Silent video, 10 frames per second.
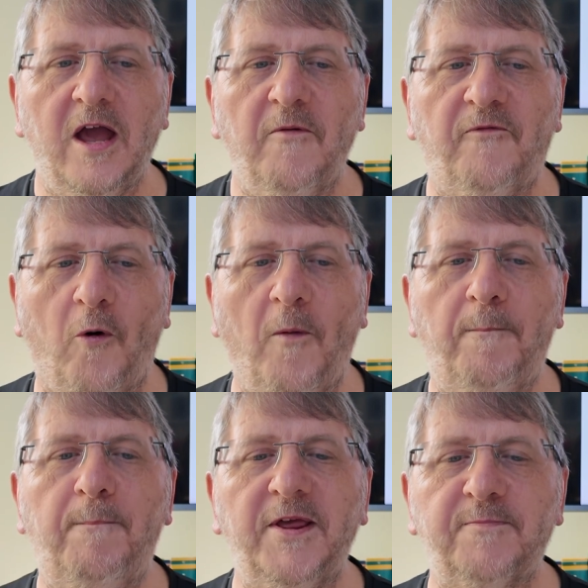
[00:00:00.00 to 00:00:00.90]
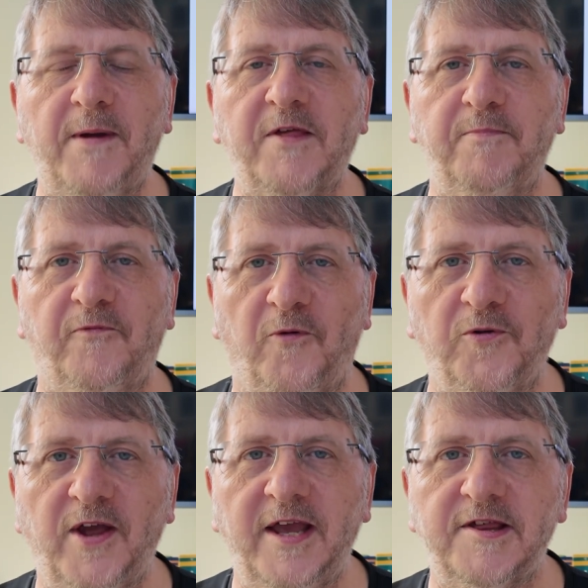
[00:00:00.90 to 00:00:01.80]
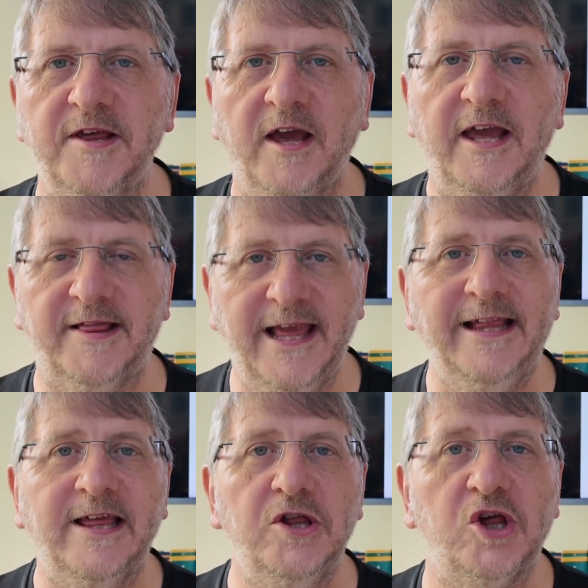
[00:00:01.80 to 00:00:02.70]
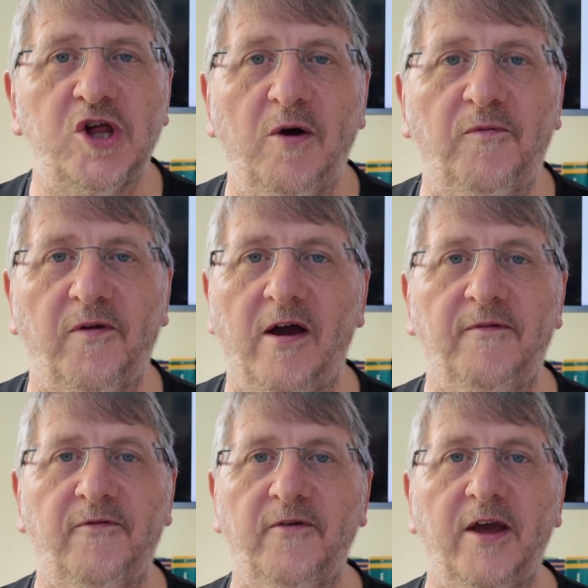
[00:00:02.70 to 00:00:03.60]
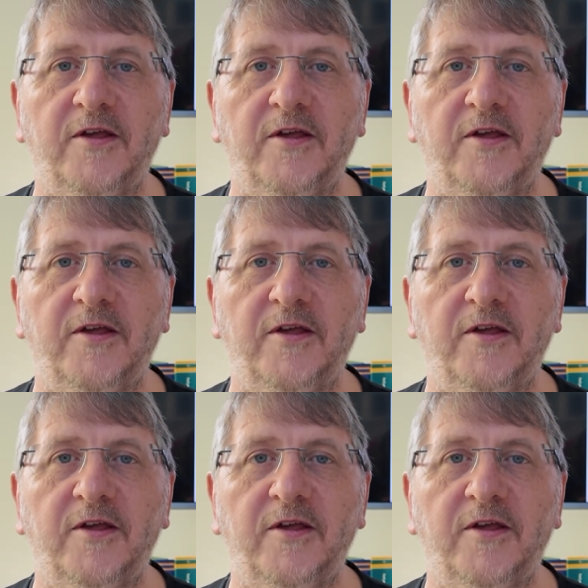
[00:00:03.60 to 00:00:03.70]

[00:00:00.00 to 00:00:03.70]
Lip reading: For best before dates, it's linked into shelf life.